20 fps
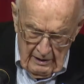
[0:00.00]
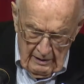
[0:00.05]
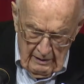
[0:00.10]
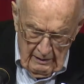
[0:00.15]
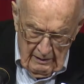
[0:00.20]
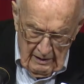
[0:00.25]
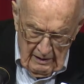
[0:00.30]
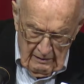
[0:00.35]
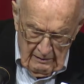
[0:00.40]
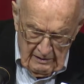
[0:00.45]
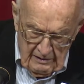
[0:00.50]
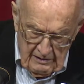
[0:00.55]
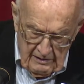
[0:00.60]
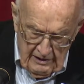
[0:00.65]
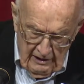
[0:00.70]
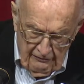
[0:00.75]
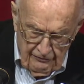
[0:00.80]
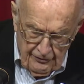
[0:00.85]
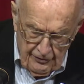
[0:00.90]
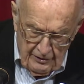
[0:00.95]
uh,
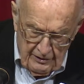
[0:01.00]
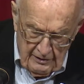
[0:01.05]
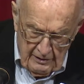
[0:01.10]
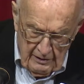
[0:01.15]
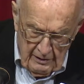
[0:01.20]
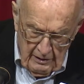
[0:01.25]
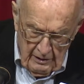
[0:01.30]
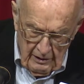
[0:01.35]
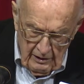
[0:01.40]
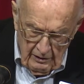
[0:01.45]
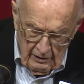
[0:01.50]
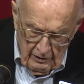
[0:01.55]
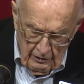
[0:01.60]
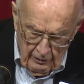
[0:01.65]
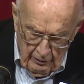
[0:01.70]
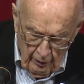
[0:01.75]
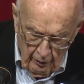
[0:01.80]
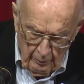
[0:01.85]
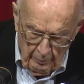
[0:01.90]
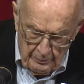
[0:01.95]
different
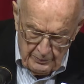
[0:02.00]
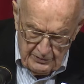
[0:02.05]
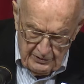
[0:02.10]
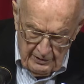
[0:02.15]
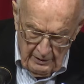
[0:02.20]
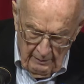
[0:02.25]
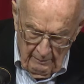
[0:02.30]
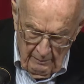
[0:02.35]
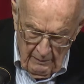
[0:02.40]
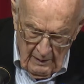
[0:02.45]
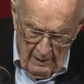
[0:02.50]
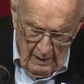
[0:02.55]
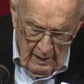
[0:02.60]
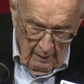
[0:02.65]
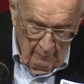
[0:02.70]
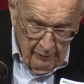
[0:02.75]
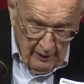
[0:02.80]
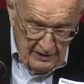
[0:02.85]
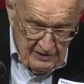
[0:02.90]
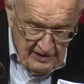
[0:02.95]
groups,
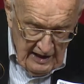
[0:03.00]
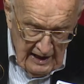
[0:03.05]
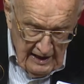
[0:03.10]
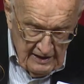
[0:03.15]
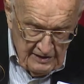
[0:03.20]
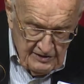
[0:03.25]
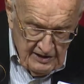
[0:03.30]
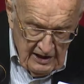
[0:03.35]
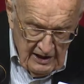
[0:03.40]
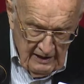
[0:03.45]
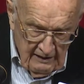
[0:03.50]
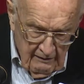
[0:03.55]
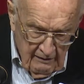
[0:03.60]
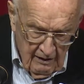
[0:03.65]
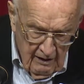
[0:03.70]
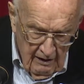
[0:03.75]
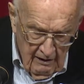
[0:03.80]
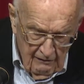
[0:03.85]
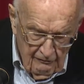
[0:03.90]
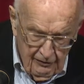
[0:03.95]
plus
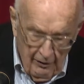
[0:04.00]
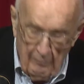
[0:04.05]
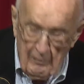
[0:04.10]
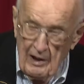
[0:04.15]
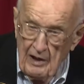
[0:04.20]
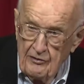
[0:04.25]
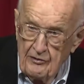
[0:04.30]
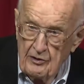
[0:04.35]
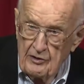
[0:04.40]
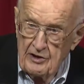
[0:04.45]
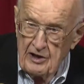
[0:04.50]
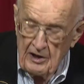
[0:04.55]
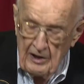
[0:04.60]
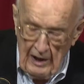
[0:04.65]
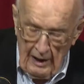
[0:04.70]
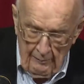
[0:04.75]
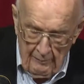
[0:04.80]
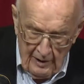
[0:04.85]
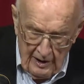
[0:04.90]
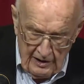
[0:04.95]
18 from other
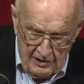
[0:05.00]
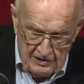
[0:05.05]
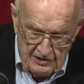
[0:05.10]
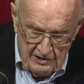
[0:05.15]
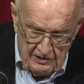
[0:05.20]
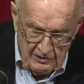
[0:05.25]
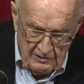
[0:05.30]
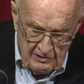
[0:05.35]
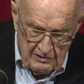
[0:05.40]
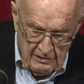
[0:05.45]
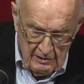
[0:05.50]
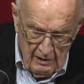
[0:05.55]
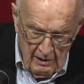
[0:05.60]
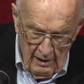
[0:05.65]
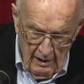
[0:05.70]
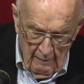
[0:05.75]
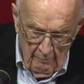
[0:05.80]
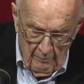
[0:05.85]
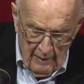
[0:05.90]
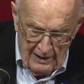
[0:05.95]
denominations,
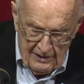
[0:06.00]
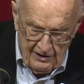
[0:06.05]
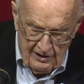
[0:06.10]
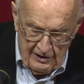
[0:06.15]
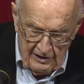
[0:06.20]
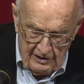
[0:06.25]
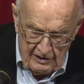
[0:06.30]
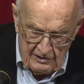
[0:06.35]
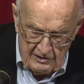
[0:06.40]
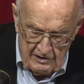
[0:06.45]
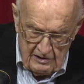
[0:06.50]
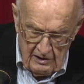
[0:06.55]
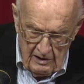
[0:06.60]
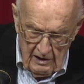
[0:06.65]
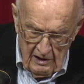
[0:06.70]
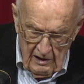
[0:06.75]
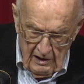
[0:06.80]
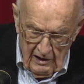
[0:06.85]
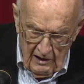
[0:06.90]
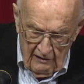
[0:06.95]
Methodist,
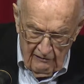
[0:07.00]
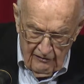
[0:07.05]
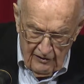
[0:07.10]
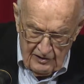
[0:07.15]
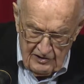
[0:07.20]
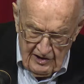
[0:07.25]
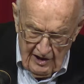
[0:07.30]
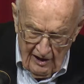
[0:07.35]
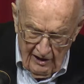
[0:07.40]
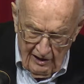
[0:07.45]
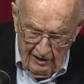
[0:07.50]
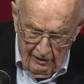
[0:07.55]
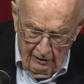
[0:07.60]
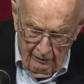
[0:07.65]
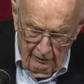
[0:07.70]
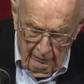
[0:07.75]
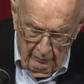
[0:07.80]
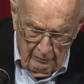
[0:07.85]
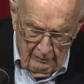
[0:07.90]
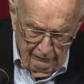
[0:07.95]

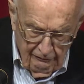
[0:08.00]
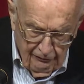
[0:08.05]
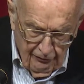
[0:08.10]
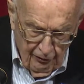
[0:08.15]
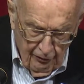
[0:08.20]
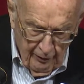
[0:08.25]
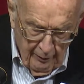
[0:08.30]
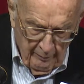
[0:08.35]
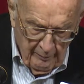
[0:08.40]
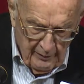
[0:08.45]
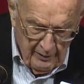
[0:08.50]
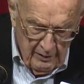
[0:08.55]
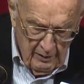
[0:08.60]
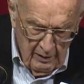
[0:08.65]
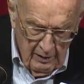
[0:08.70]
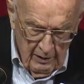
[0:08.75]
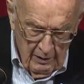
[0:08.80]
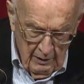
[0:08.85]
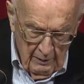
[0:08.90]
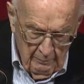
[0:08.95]
Evangelical and Reformed,
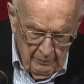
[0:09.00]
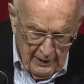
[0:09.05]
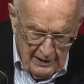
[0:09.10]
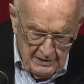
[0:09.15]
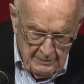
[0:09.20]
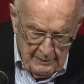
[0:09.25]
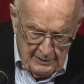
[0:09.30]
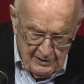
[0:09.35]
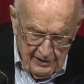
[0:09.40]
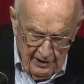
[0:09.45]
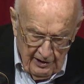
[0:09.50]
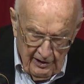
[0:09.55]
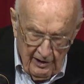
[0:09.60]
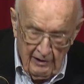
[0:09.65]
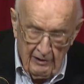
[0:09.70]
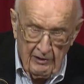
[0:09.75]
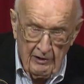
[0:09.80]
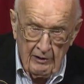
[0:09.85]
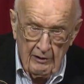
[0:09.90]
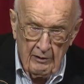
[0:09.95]

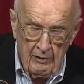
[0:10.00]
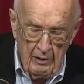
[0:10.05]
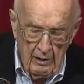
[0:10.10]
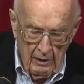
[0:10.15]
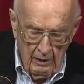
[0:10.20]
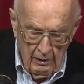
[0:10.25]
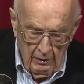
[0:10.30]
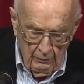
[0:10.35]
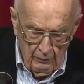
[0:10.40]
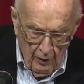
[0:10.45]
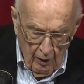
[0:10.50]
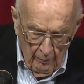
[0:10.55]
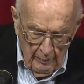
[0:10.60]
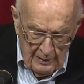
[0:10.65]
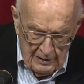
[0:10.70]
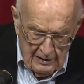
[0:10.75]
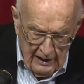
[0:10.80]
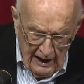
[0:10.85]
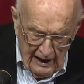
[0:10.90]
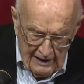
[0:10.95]
Presbyterian,
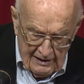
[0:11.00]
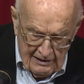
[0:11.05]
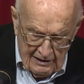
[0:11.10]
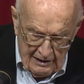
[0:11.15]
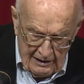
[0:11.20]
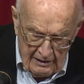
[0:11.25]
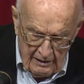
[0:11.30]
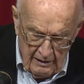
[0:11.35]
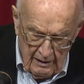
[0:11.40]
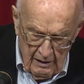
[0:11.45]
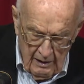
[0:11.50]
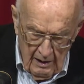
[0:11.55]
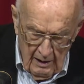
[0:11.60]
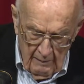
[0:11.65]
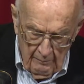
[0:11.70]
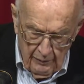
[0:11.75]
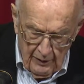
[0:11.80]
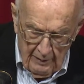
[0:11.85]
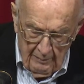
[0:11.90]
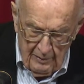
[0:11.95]
Roman Catholic,
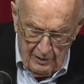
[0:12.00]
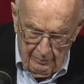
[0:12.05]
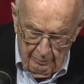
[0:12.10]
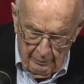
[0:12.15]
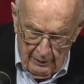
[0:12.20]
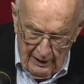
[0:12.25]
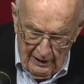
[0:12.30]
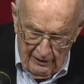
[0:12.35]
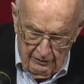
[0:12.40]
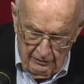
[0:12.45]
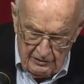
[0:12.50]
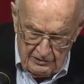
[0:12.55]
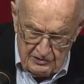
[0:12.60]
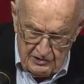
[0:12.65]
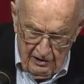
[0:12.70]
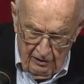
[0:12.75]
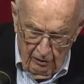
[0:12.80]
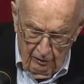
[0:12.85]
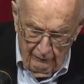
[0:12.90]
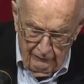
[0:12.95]
Plymouth Brethren,
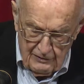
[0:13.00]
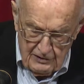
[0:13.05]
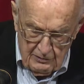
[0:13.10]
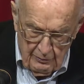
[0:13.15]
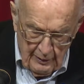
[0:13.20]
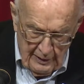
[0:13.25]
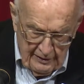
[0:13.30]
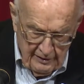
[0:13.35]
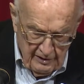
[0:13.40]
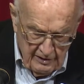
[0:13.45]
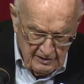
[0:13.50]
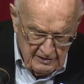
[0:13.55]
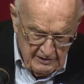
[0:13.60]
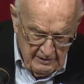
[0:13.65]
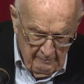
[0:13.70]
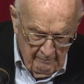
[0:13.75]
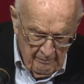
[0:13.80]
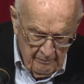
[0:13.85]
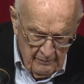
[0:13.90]
Jehovah's Witness,